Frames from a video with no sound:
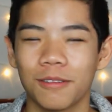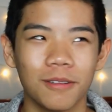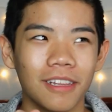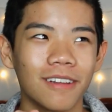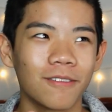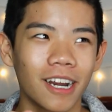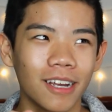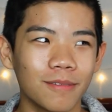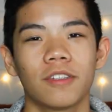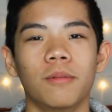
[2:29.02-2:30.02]
oh that
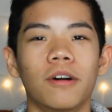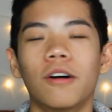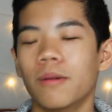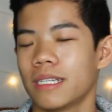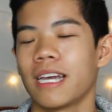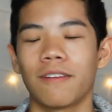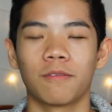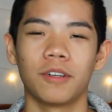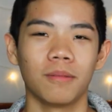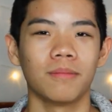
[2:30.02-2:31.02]
rhymed, you will always have
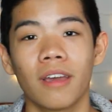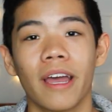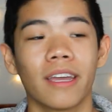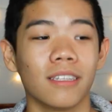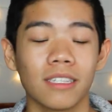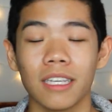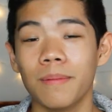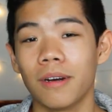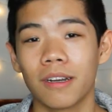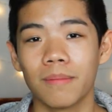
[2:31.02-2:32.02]
room. I can
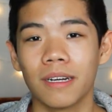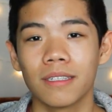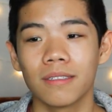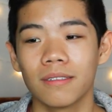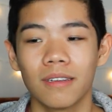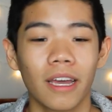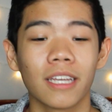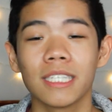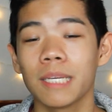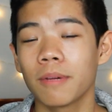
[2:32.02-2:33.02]
sleep on a bus, I can
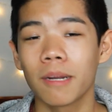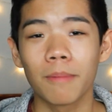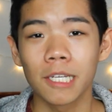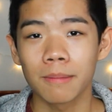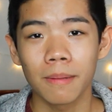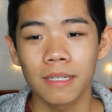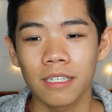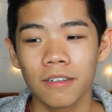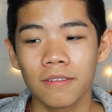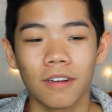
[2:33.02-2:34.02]
sleep on a bus by
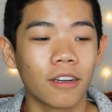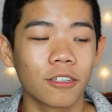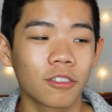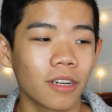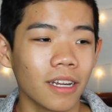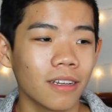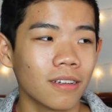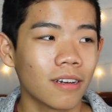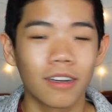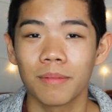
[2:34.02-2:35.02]
myself, on a train,
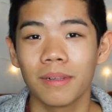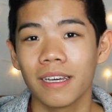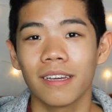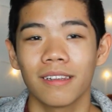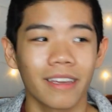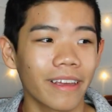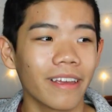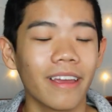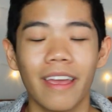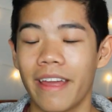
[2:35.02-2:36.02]
on a plane, like
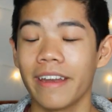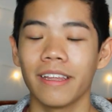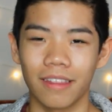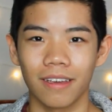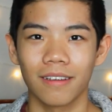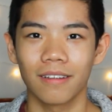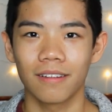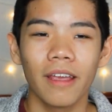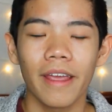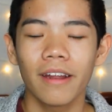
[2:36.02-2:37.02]
anything.
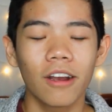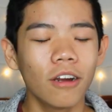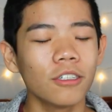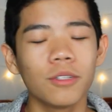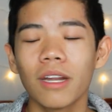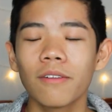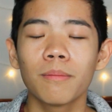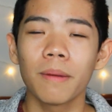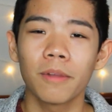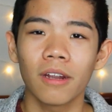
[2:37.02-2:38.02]
And in cars, you never
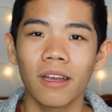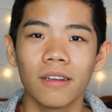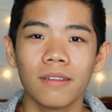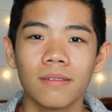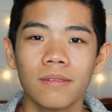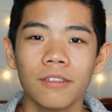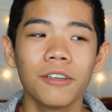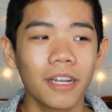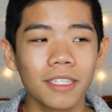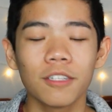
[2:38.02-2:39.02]
bump your head. You
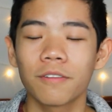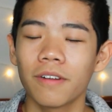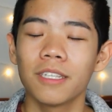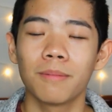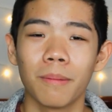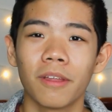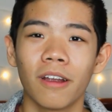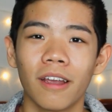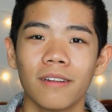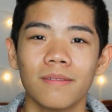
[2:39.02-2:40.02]
get to see your friends bump their
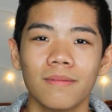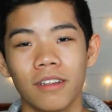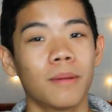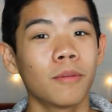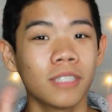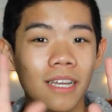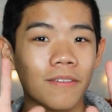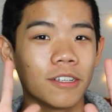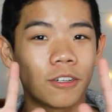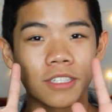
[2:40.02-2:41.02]
head. Number
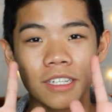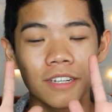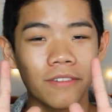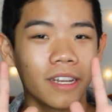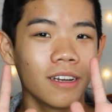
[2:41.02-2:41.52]
seven, your significant